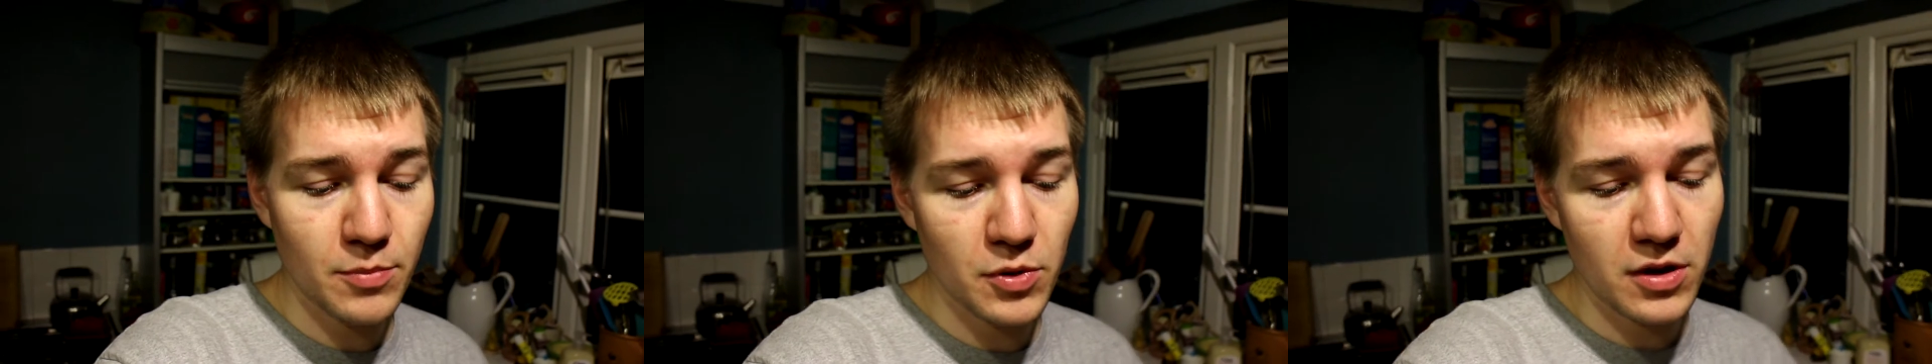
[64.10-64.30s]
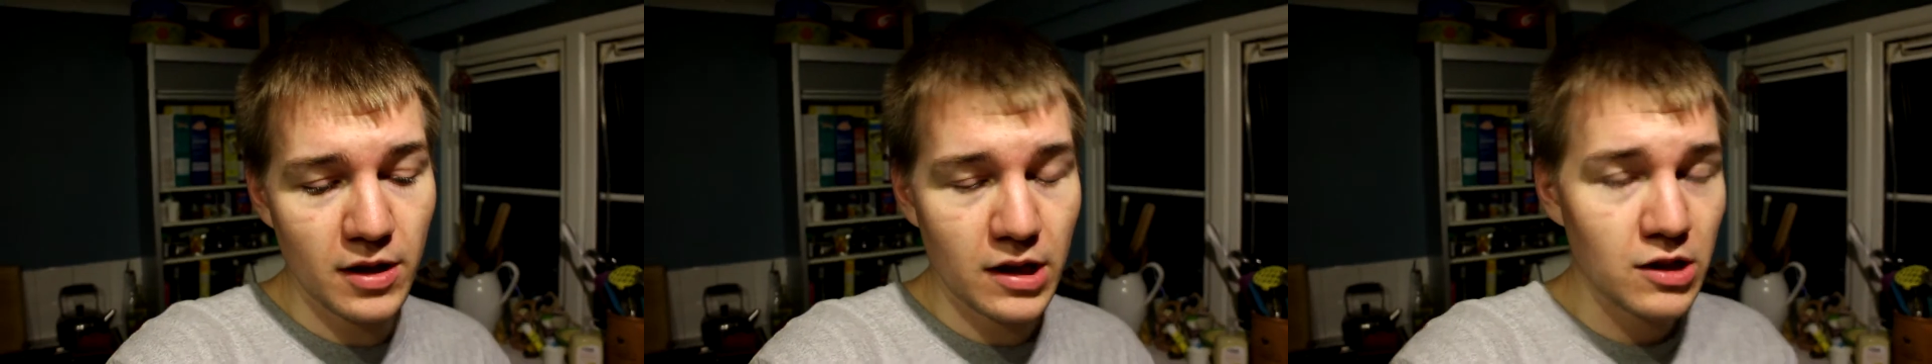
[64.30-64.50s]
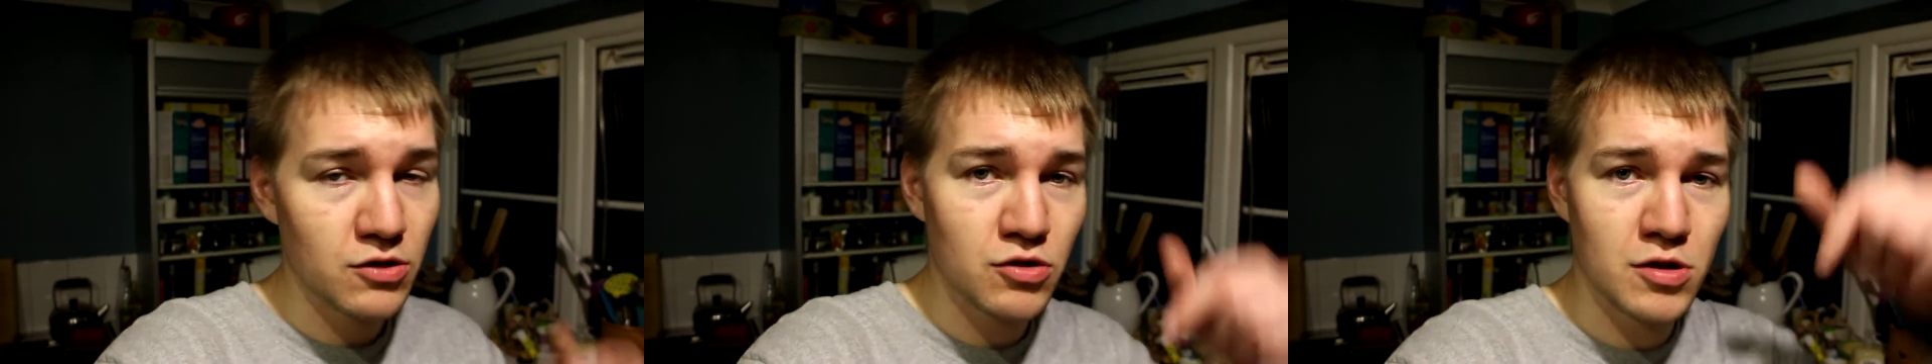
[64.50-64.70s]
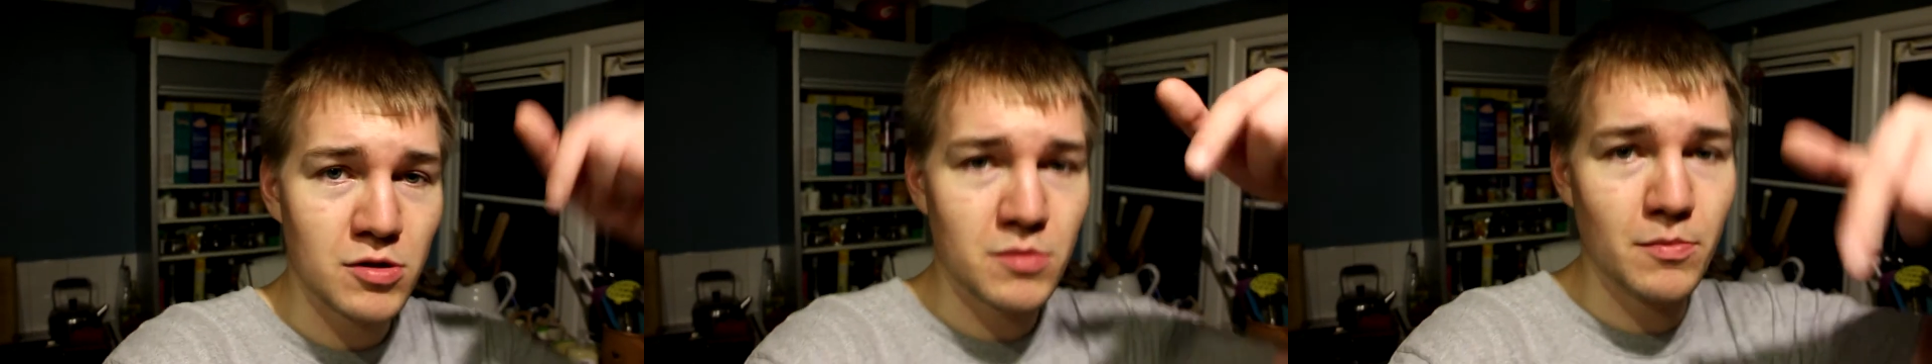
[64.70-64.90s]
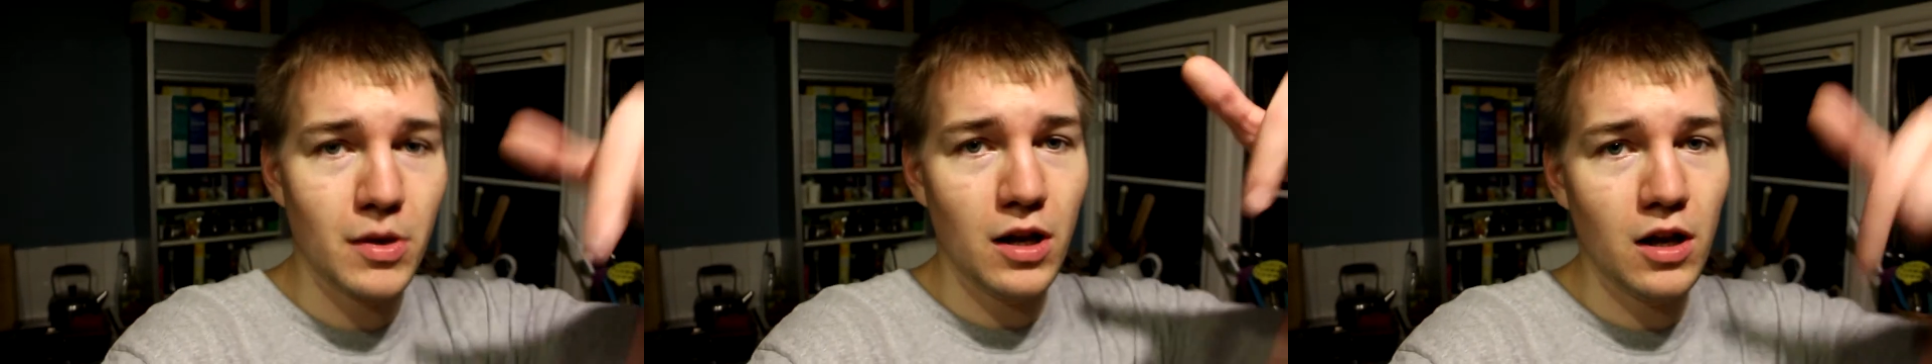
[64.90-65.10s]
I'll put the link in the
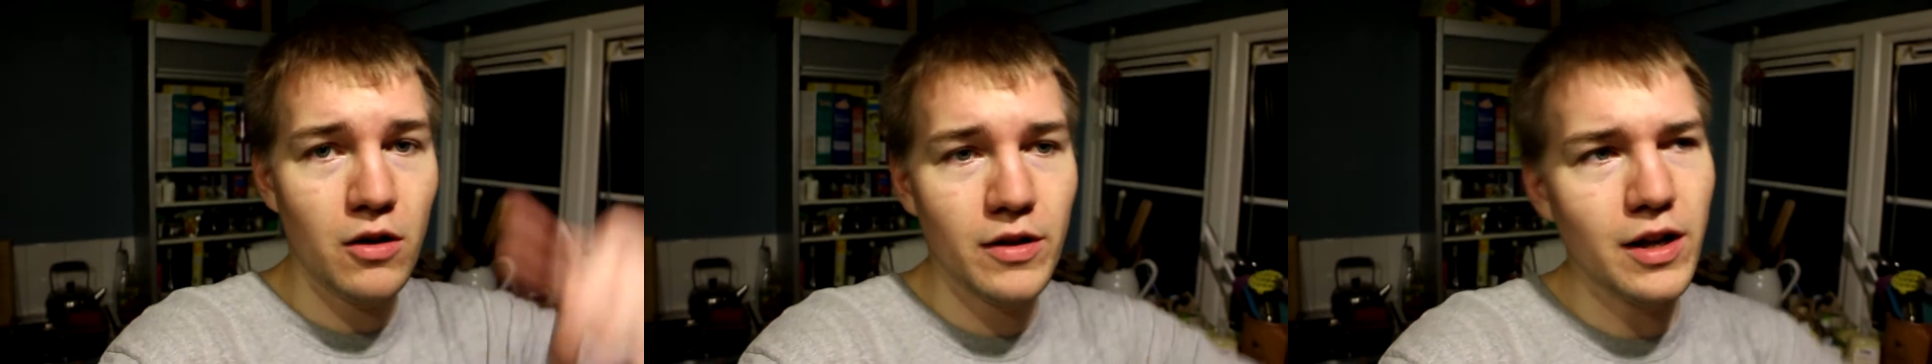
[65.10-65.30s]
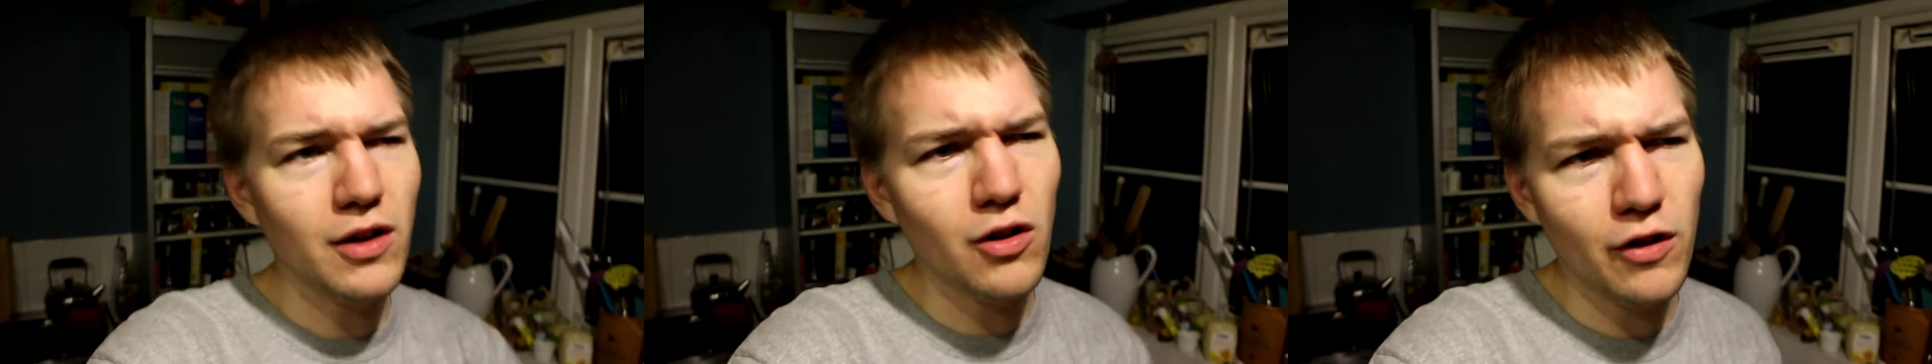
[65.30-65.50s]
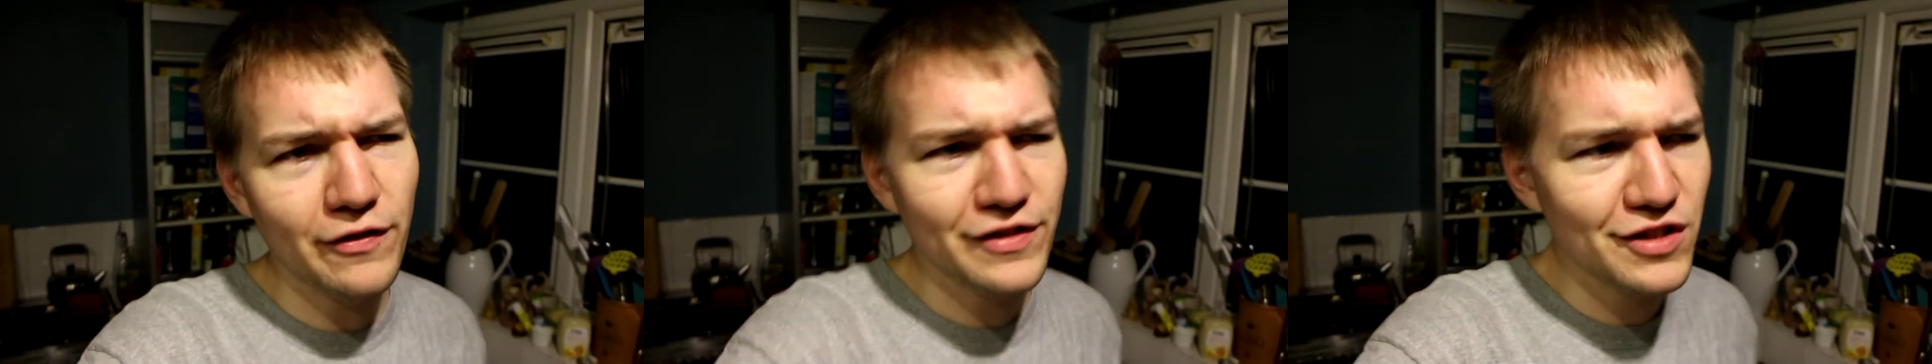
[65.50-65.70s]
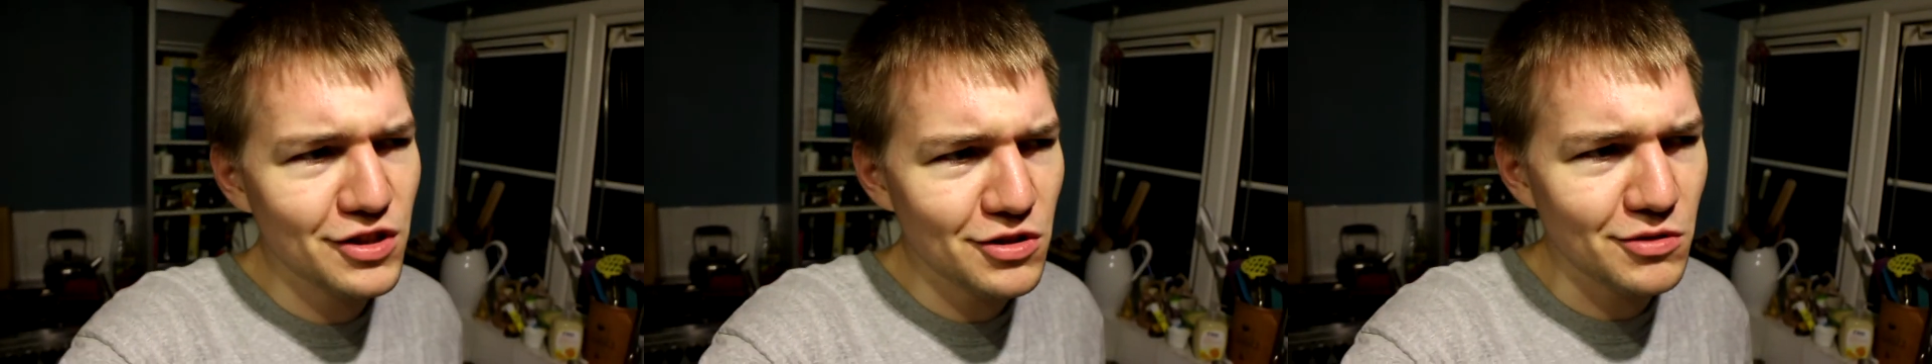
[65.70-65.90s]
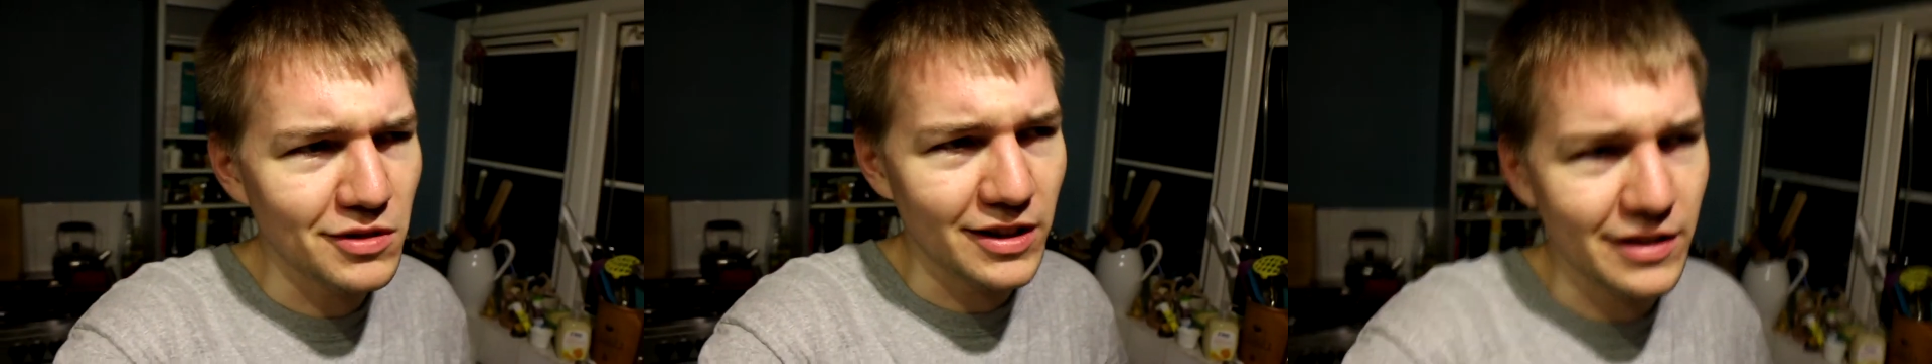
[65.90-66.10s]
description below. I don't often
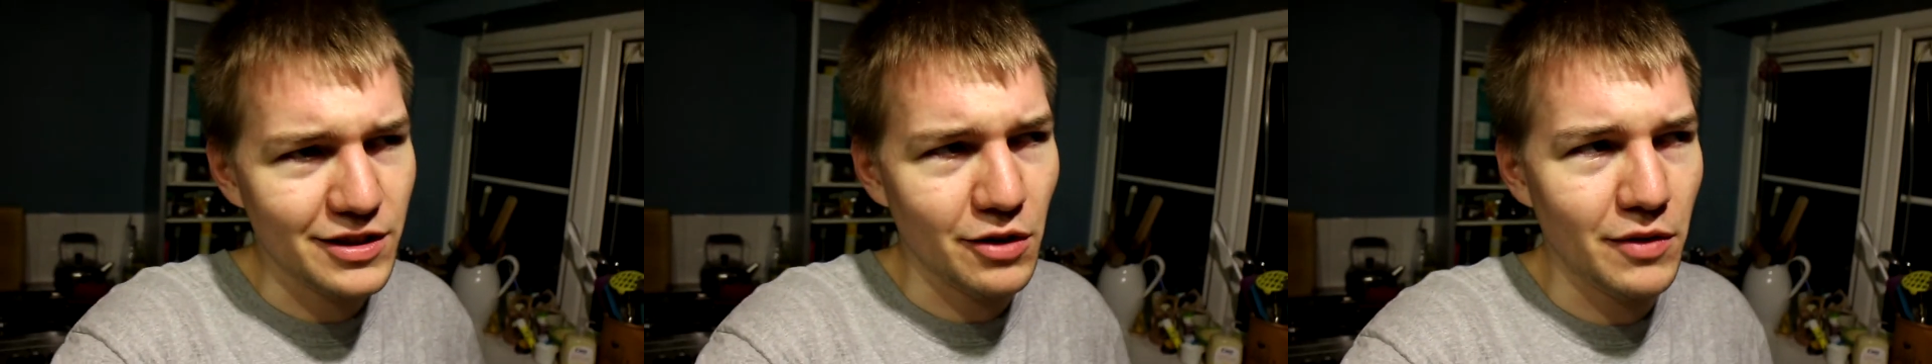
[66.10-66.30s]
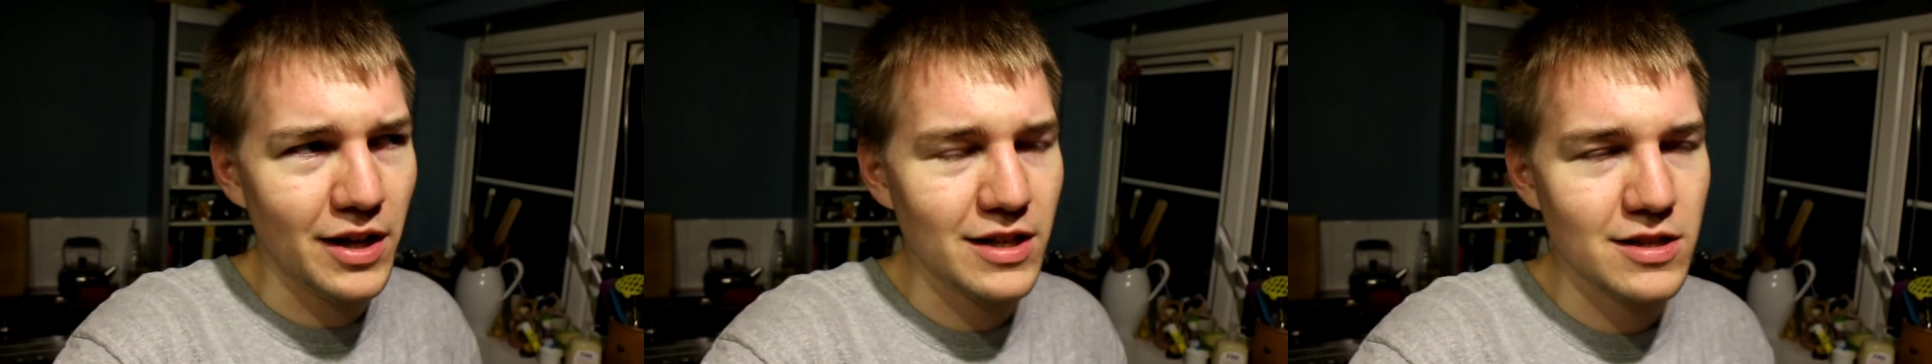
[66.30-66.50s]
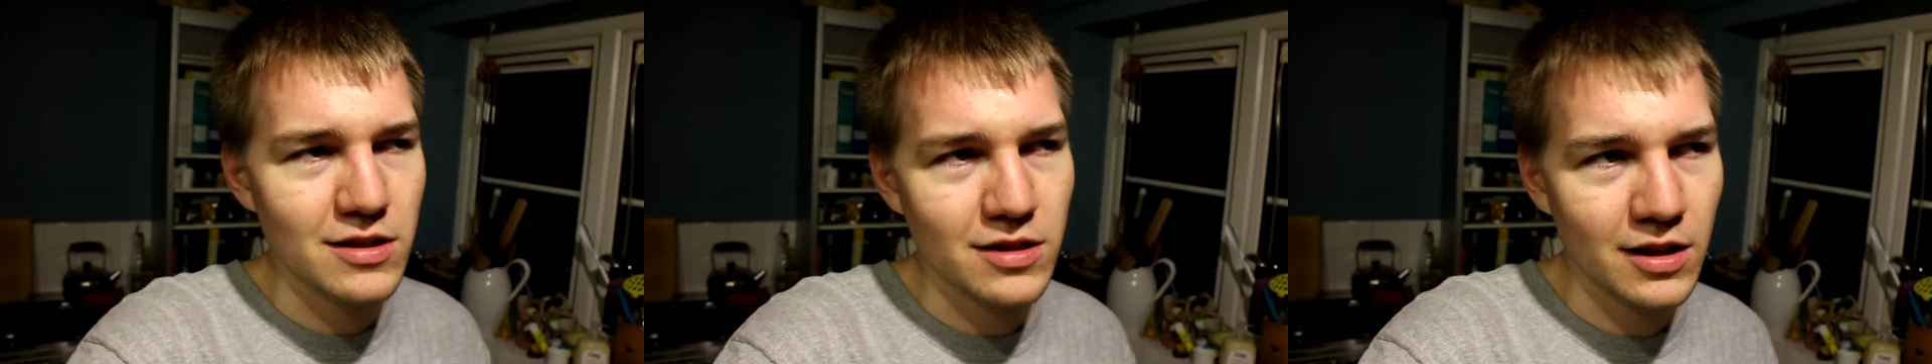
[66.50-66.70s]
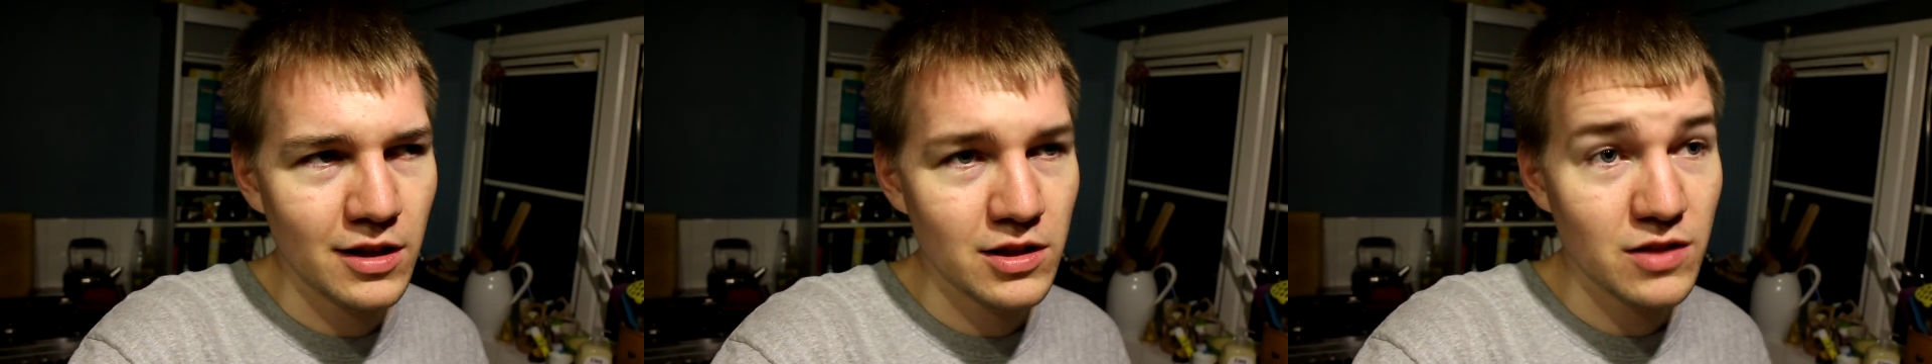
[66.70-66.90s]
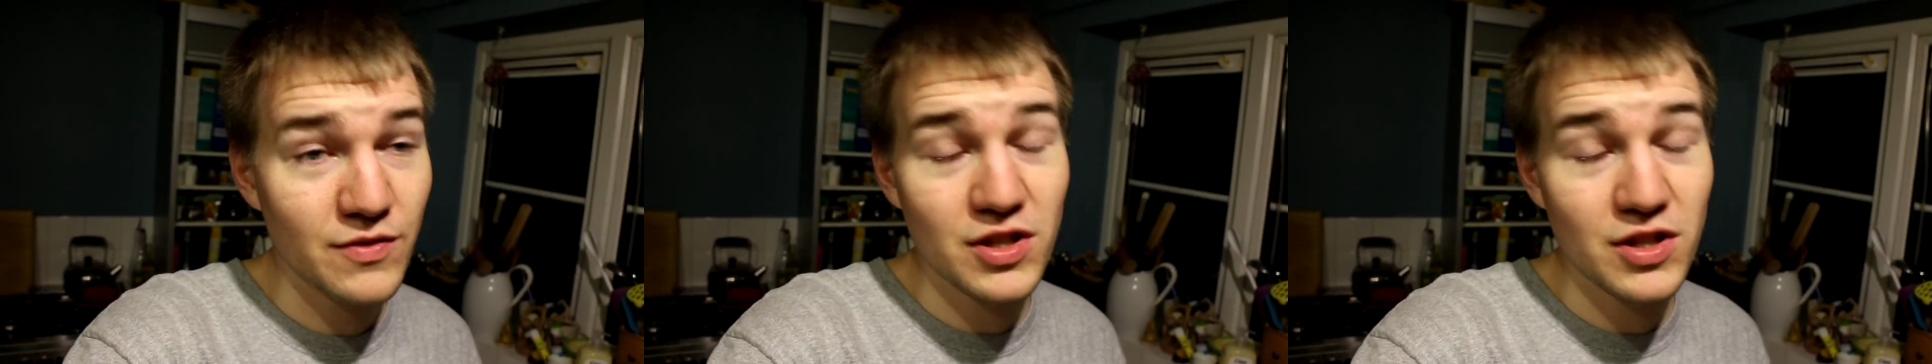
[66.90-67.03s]
do like donatey things.